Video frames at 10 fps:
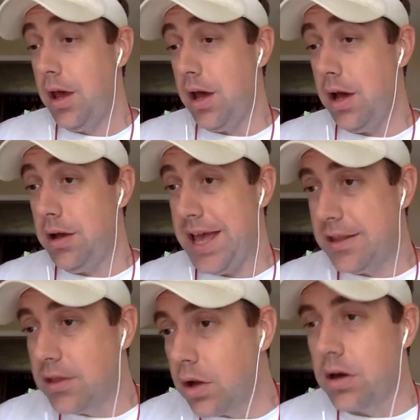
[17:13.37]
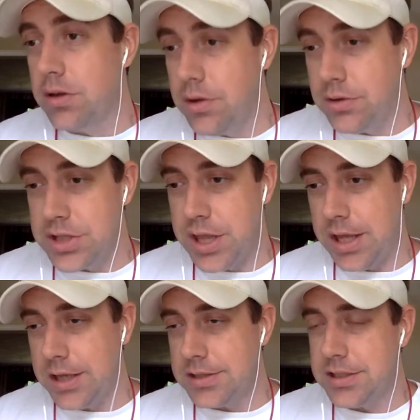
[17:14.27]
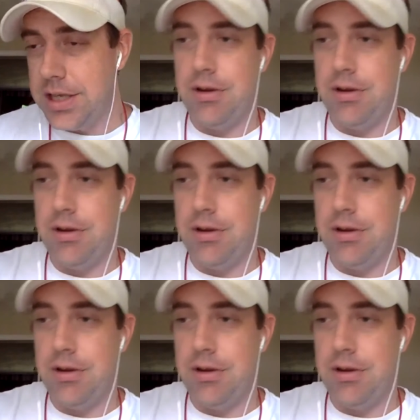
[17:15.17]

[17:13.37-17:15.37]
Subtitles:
and learn those things.